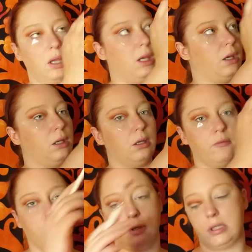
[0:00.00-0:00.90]
And
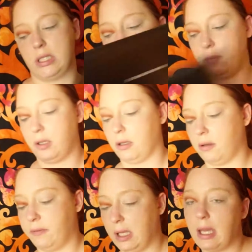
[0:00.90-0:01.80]
of course tapping
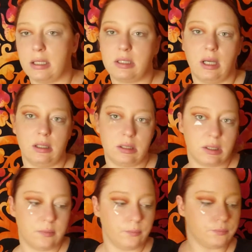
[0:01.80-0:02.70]
off the excess.